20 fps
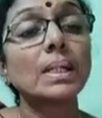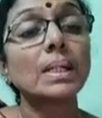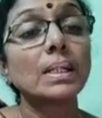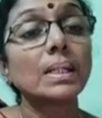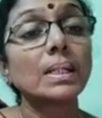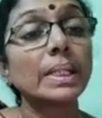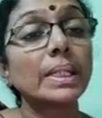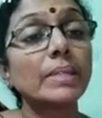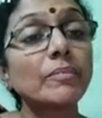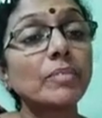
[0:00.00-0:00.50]

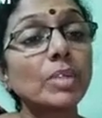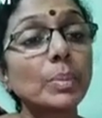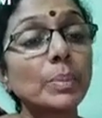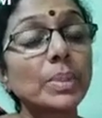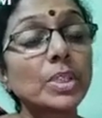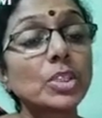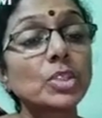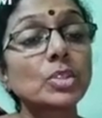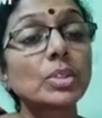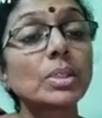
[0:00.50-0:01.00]

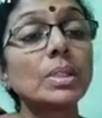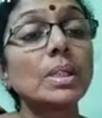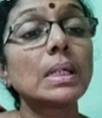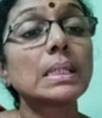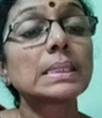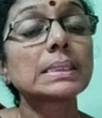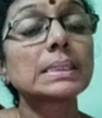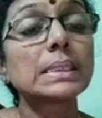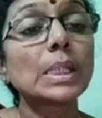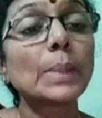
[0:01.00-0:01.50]
information or
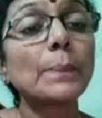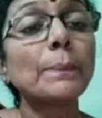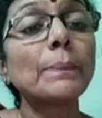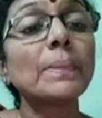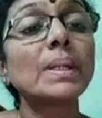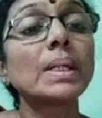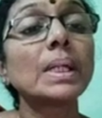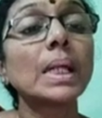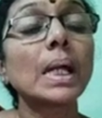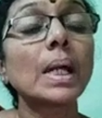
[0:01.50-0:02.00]
some
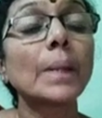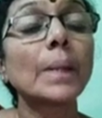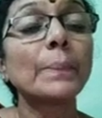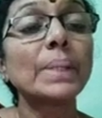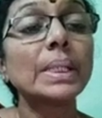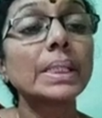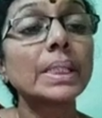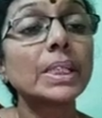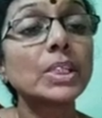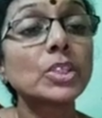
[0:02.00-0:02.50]

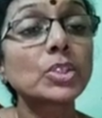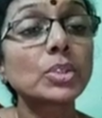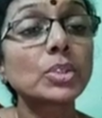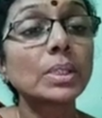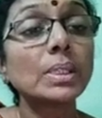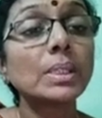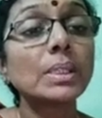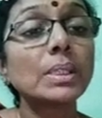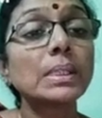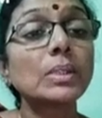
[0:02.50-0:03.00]
application
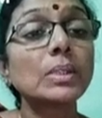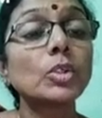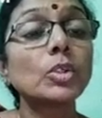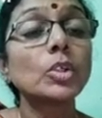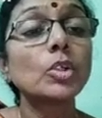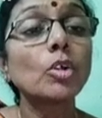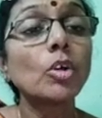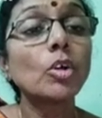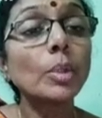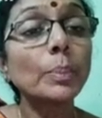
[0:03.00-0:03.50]
could
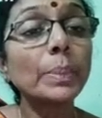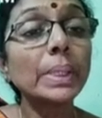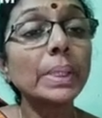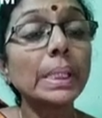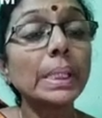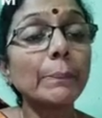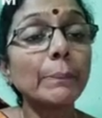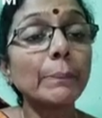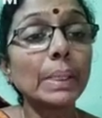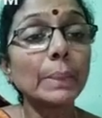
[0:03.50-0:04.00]
not be
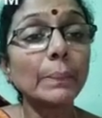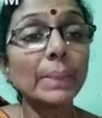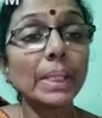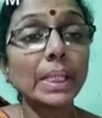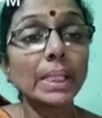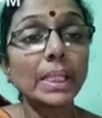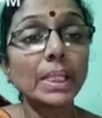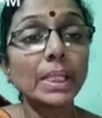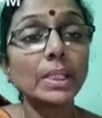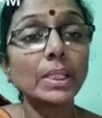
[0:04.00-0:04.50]

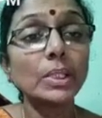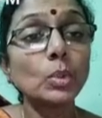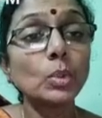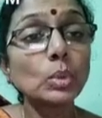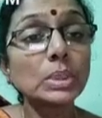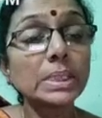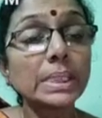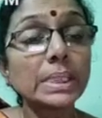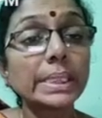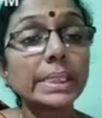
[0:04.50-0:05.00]
implemented
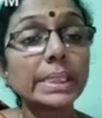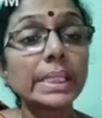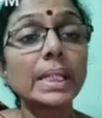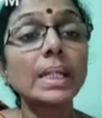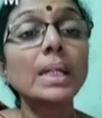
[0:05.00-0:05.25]
using the